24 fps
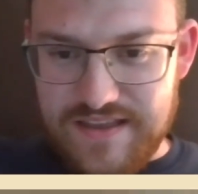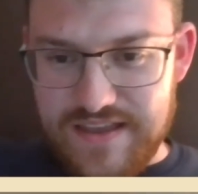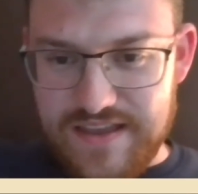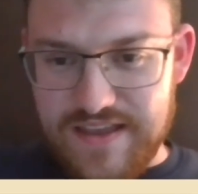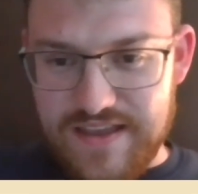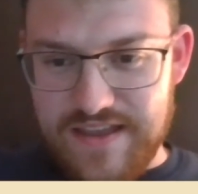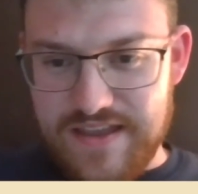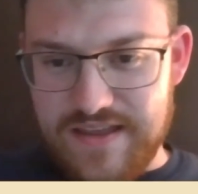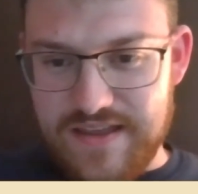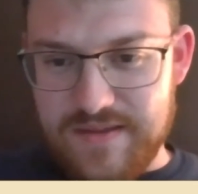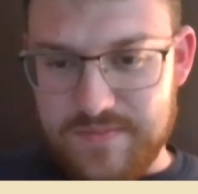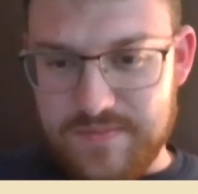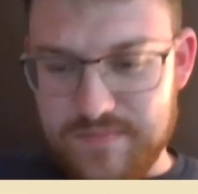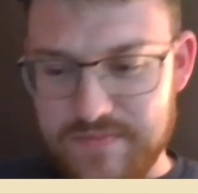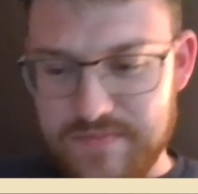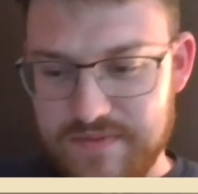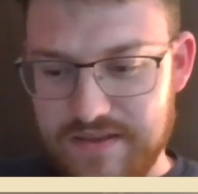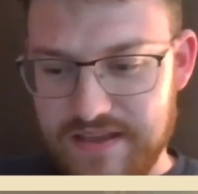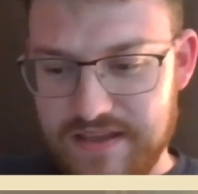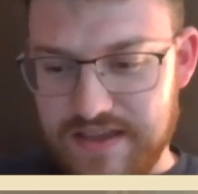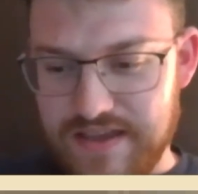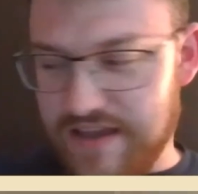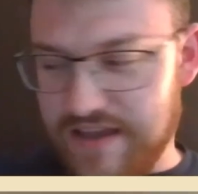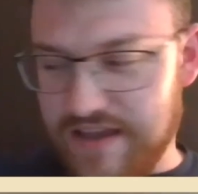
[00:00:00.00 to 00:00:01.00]
And
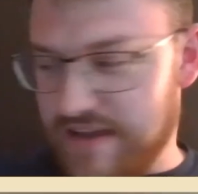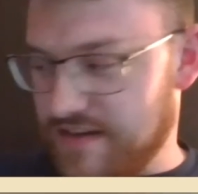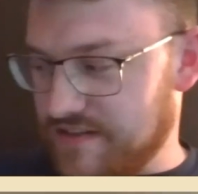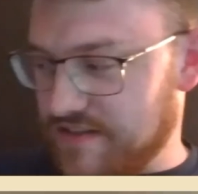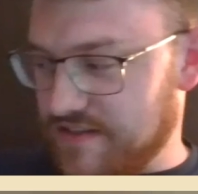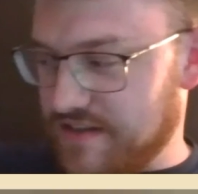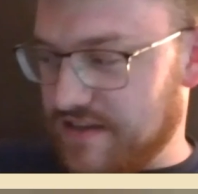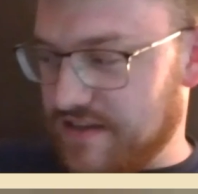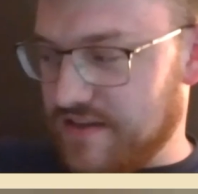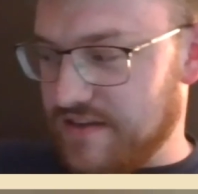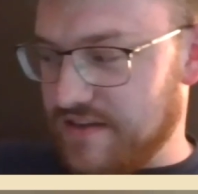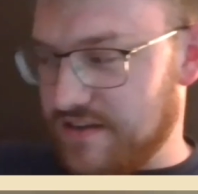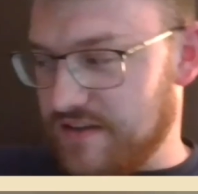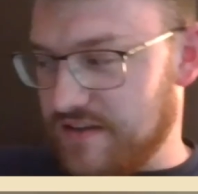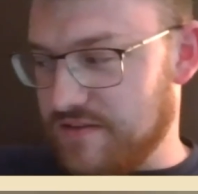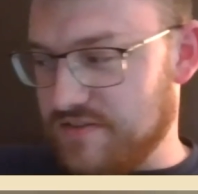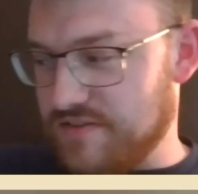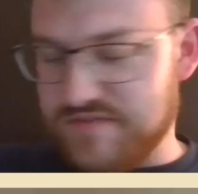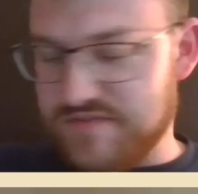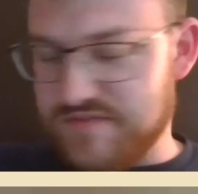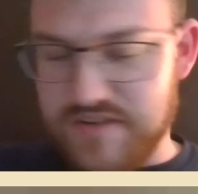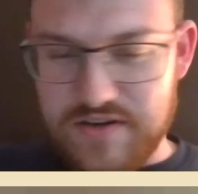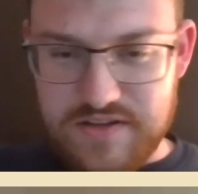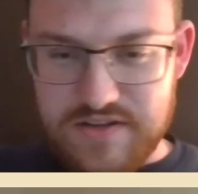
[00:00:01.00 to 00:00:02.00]
I
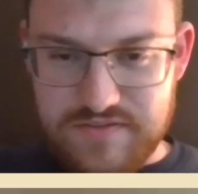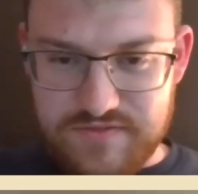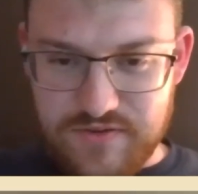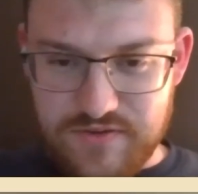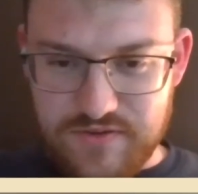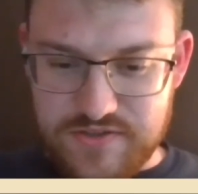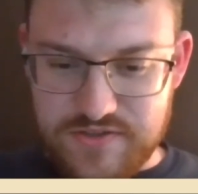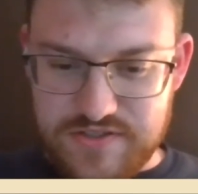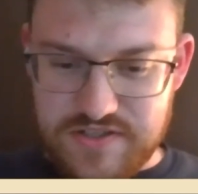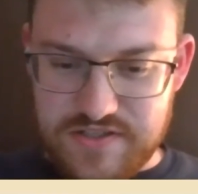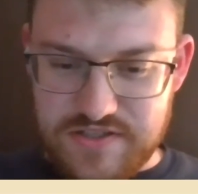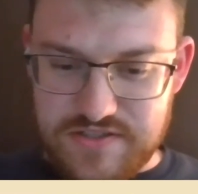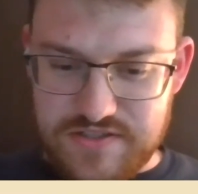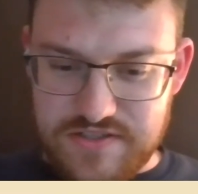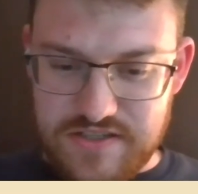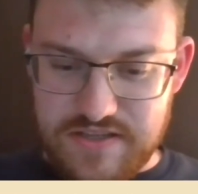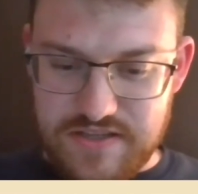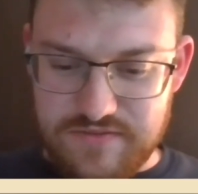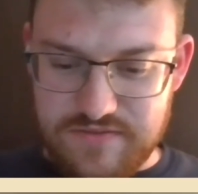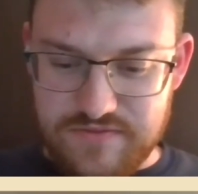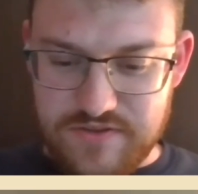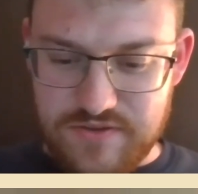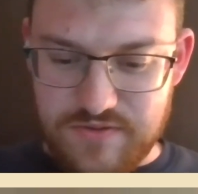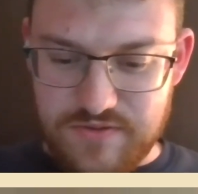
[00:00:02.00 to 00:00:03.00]
was very fortunate to
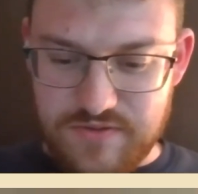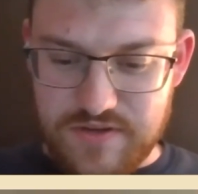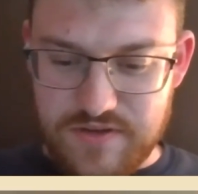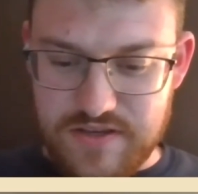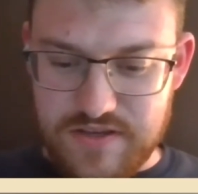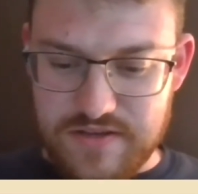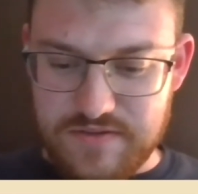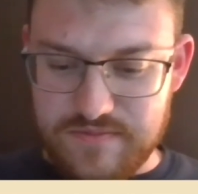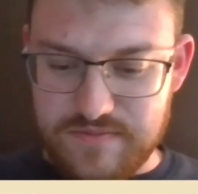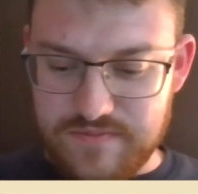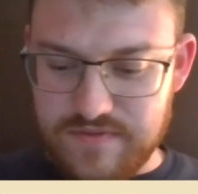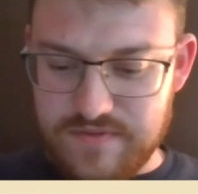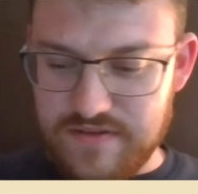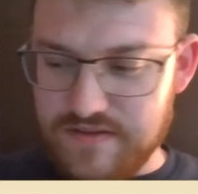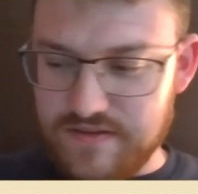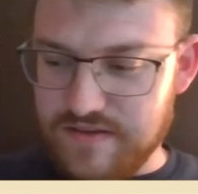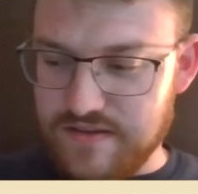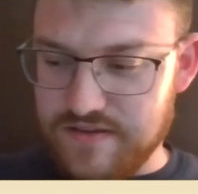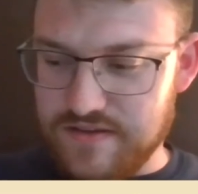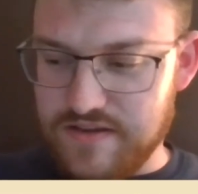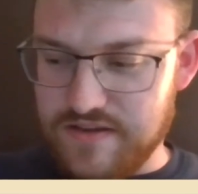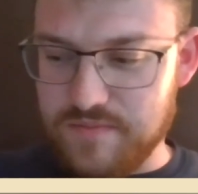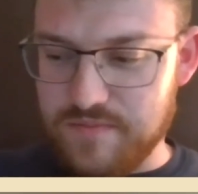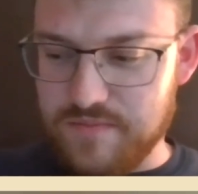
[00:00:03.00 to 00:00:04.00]
give you a
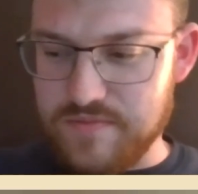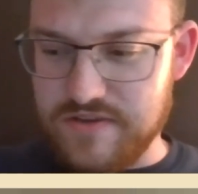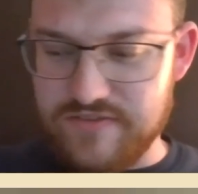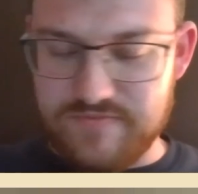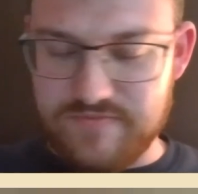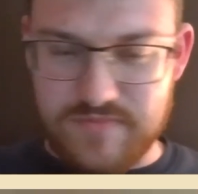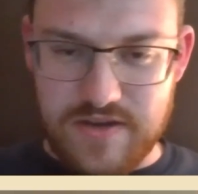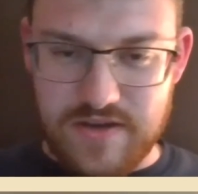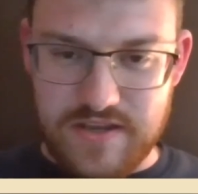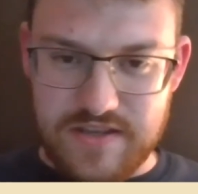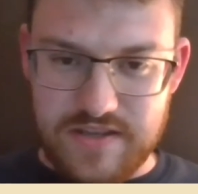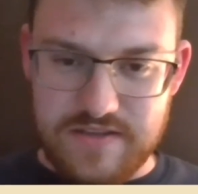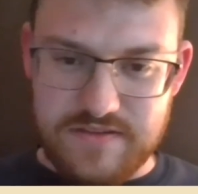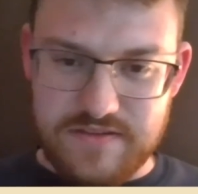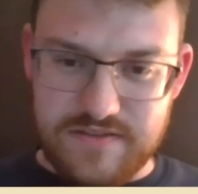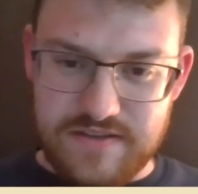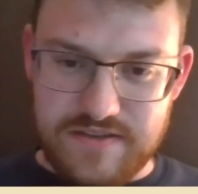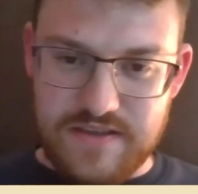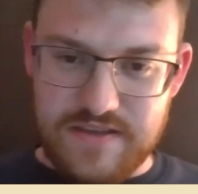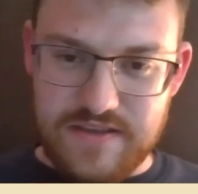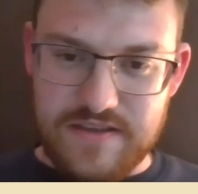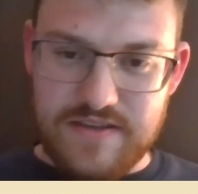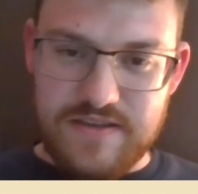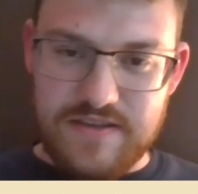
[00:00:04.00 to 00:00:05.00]
copy of my
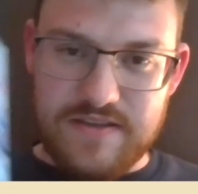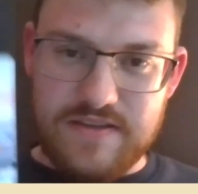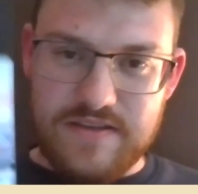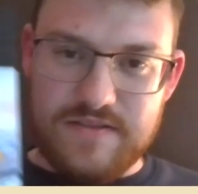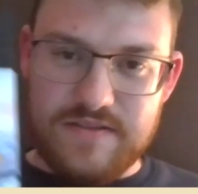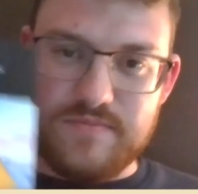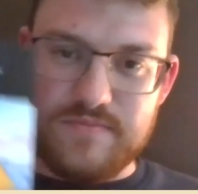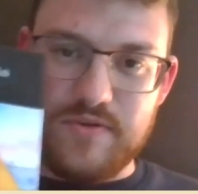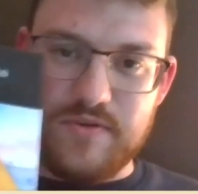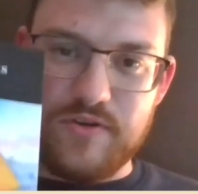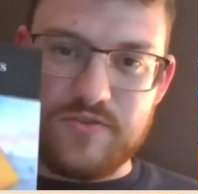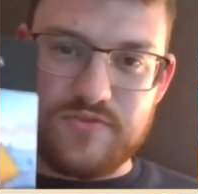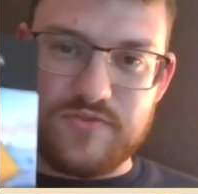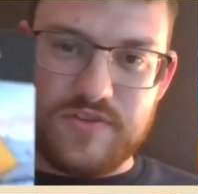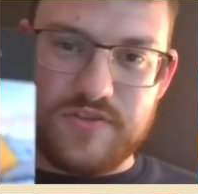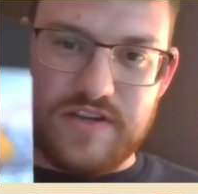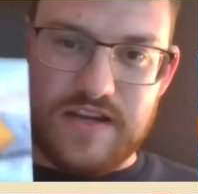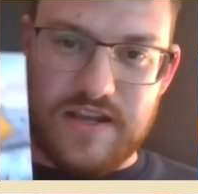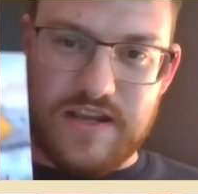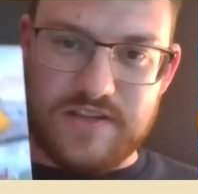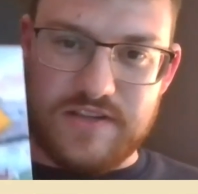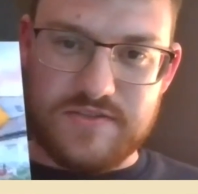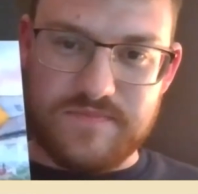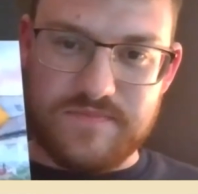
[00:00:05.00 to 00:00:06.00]
poetry
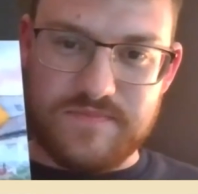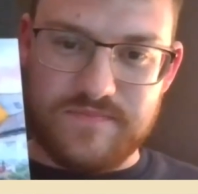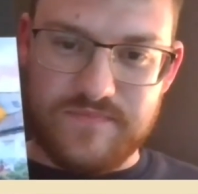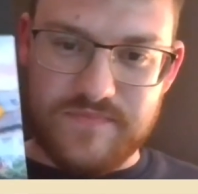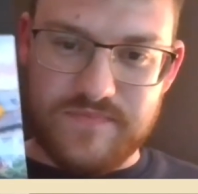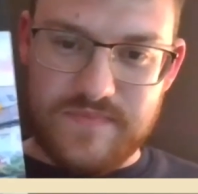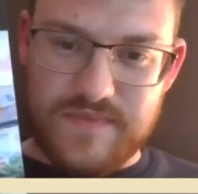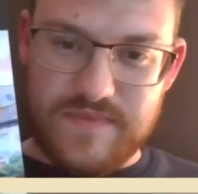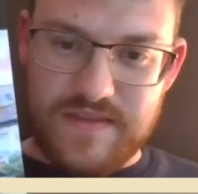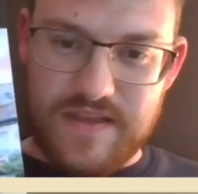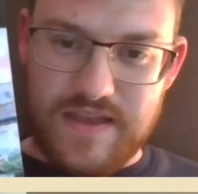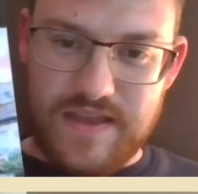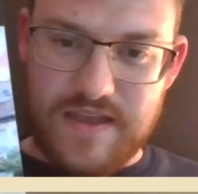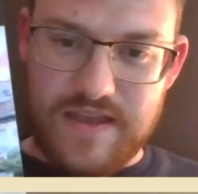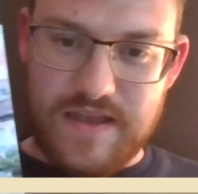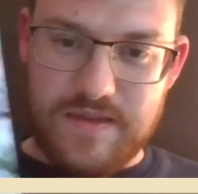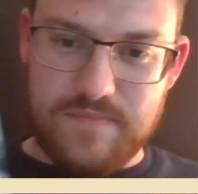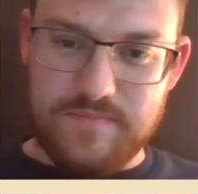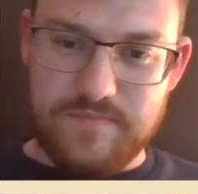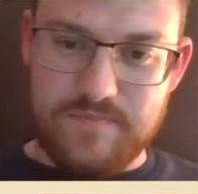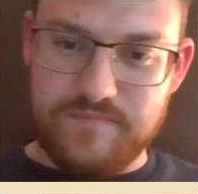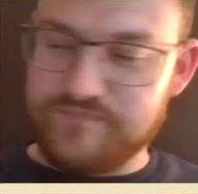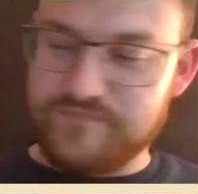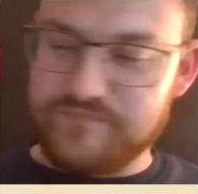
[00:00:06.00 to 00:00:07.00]
collection.
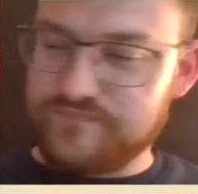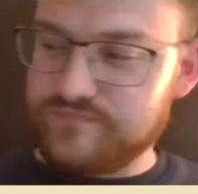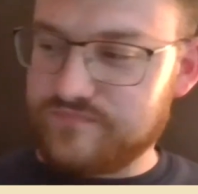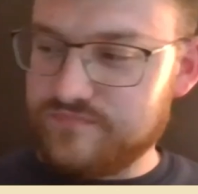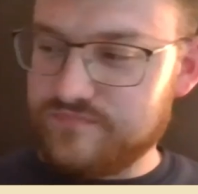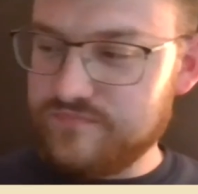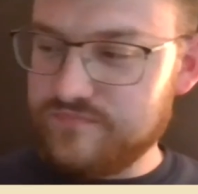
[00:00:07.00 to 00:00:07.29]
And